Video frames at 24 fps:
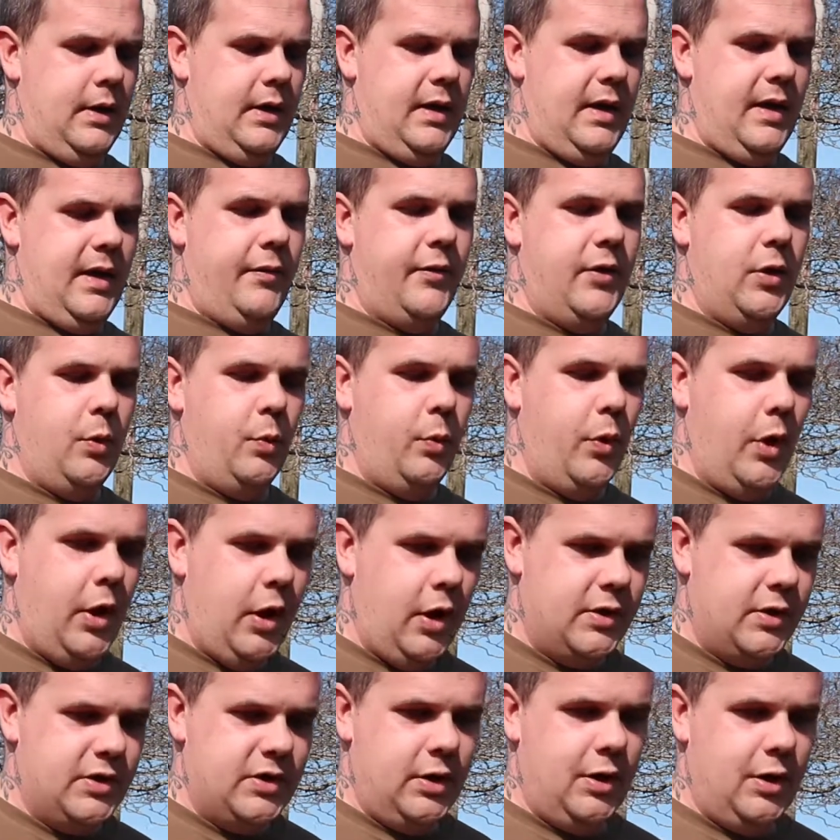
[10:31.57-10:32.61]
If you
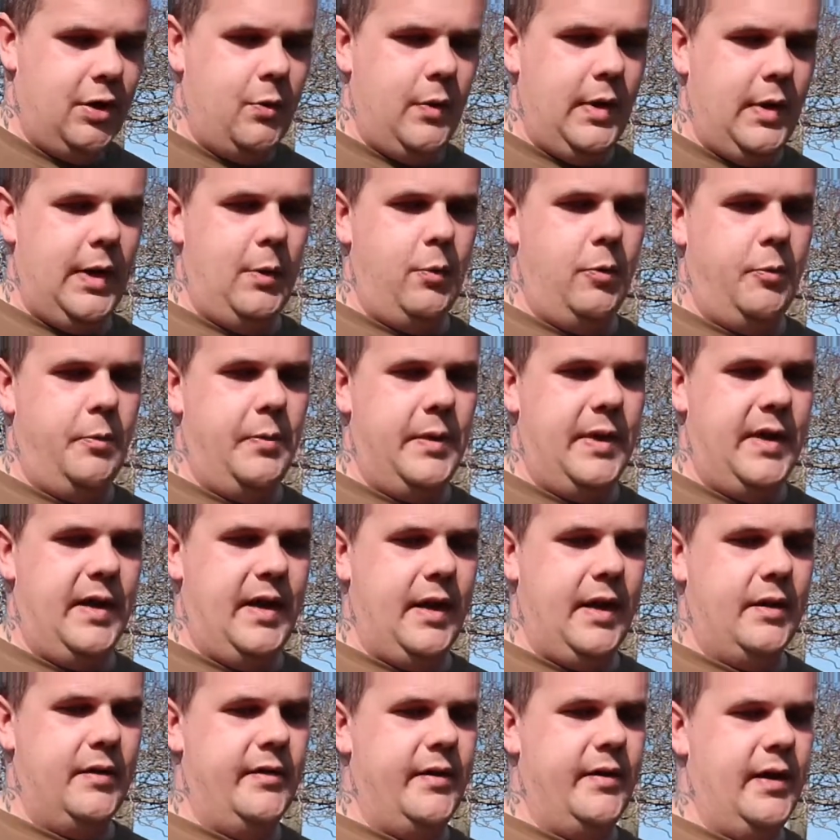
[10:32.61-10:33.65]
were to, it would be
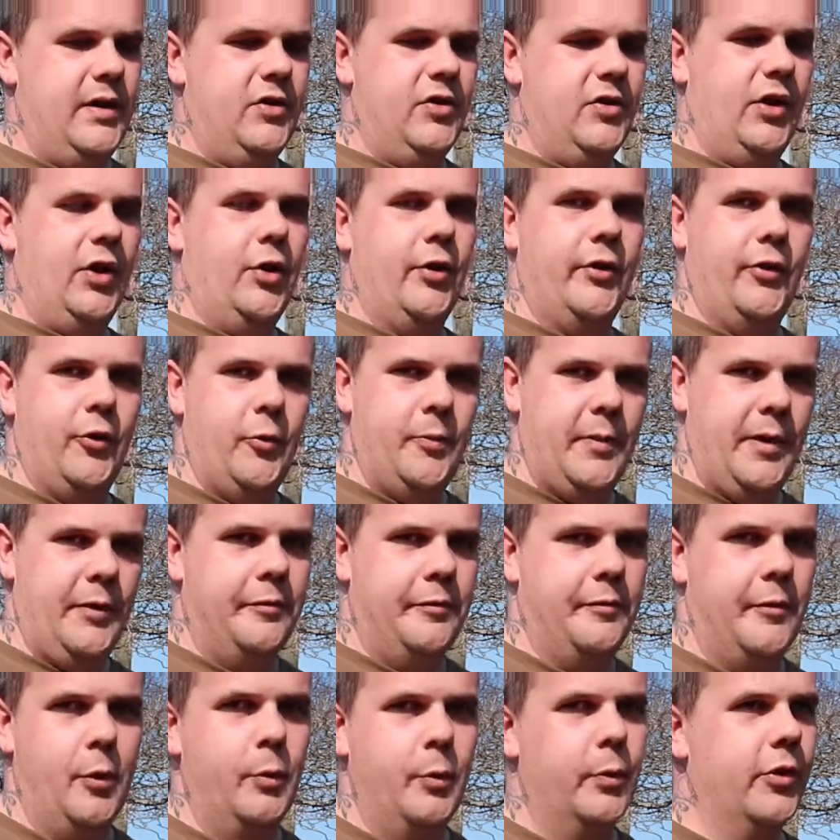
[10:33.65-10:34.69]
down to DJI, because it would be a
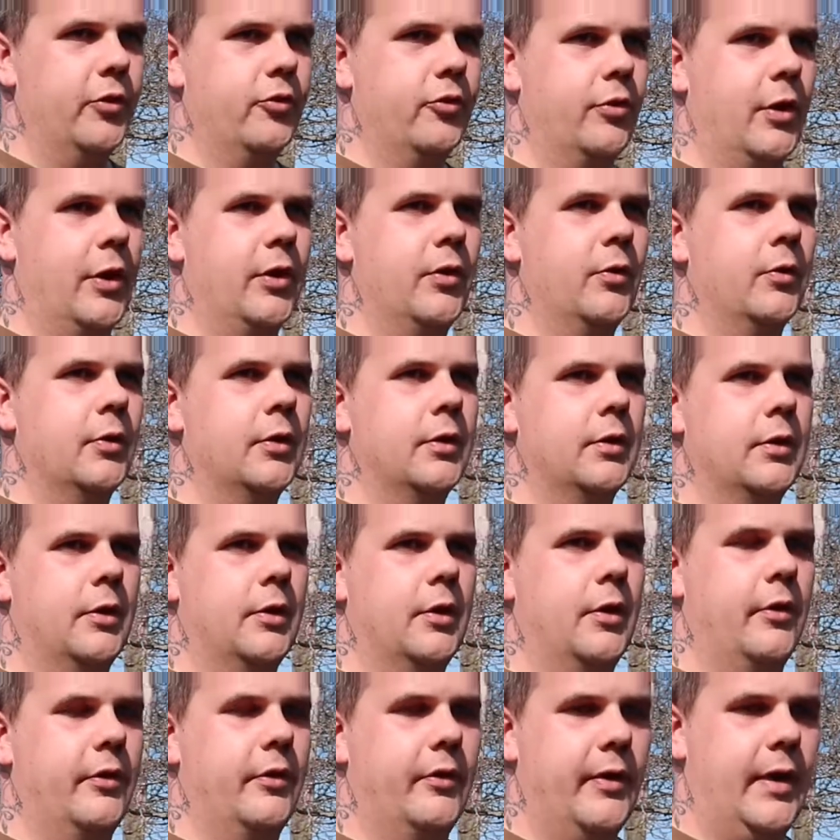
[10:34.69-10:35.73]
fault with the drone.
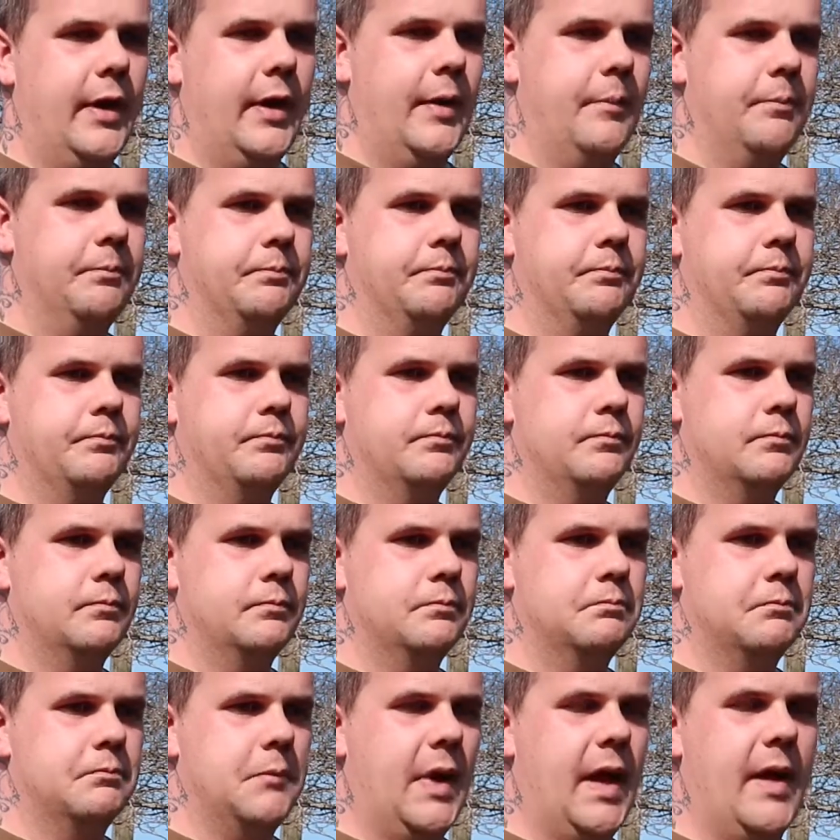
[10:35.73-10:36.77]
Because
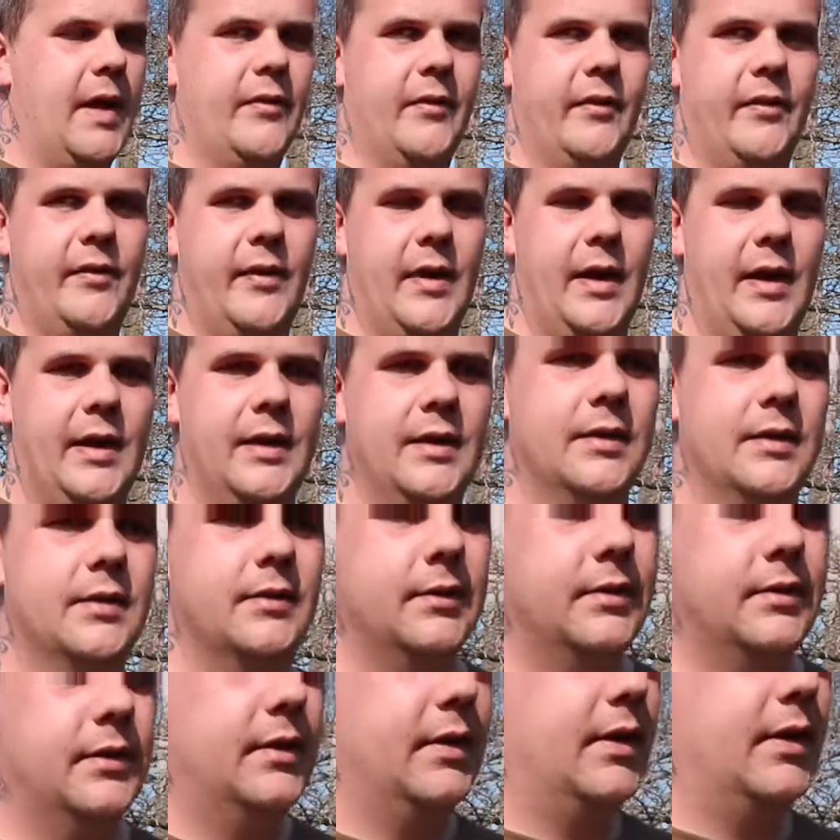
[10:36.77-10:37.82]
as I say,
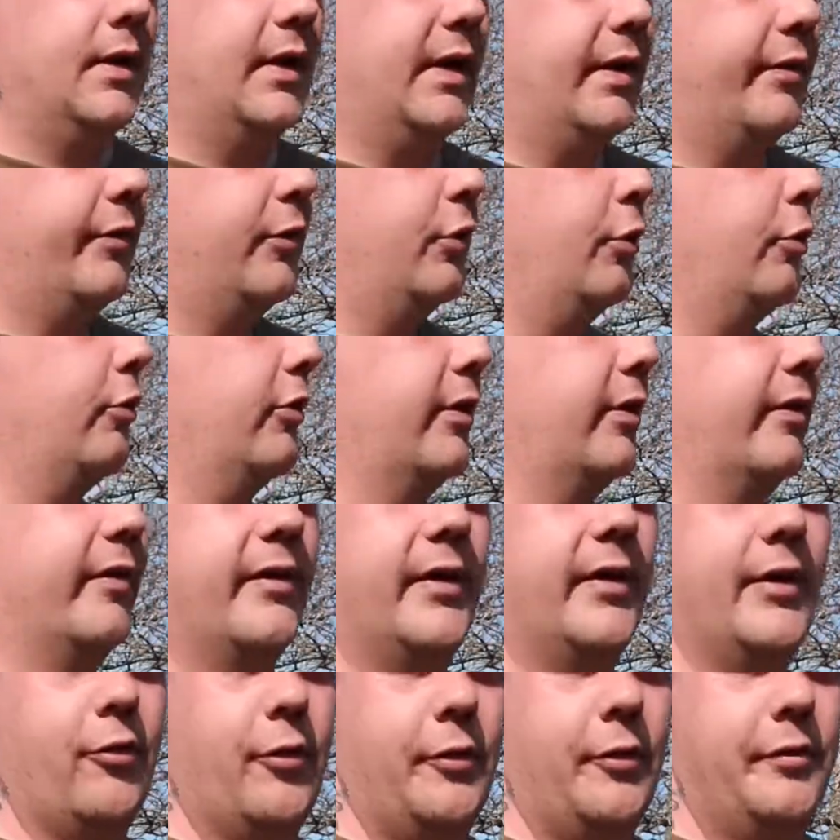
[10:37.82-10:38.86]
if you're a considerate